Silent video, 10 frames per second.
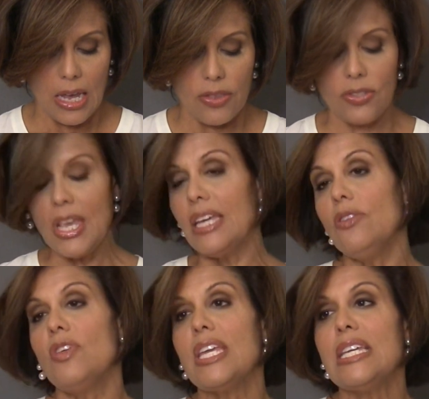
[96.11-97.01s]
The
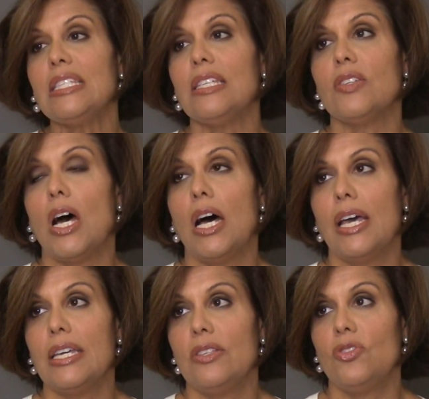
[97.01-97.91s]
second thing is
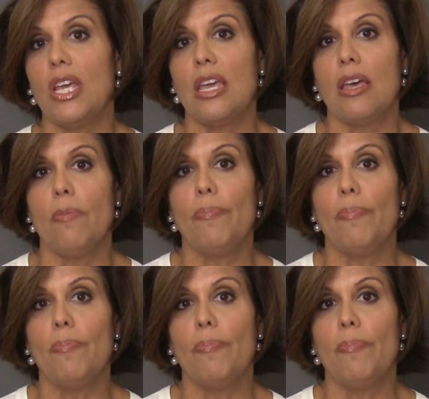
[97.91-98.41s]
I stay